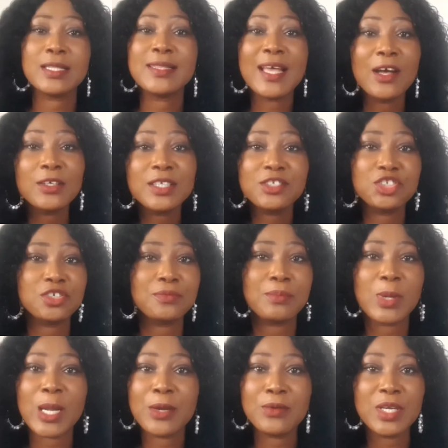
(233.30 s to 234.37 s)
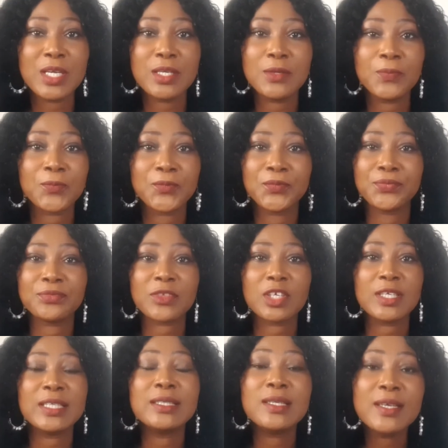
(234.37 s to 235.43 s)
out. Now that you're married,
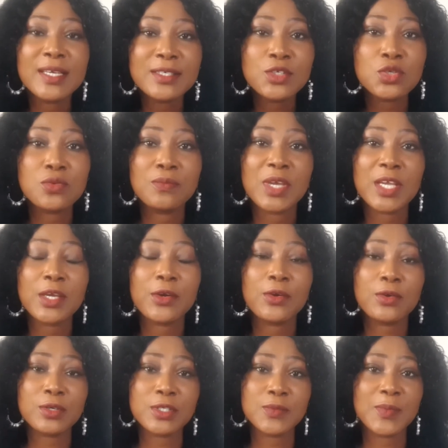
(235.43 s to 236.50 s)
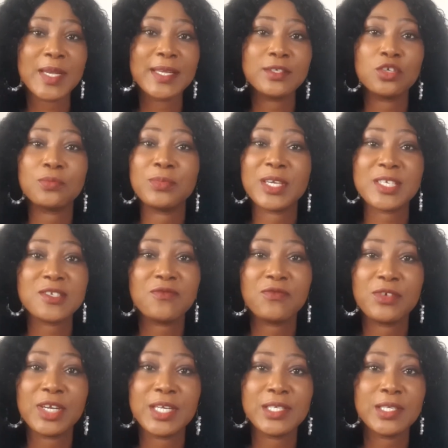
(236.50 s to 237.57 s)
learn to make your husband your
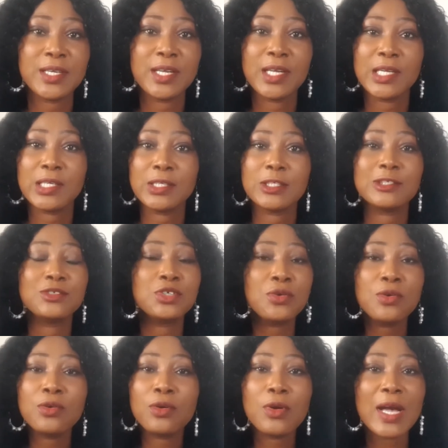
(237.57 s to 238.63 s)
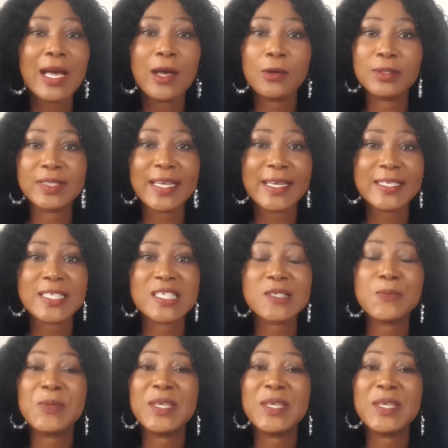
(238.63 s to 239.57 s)
best friend don't go out there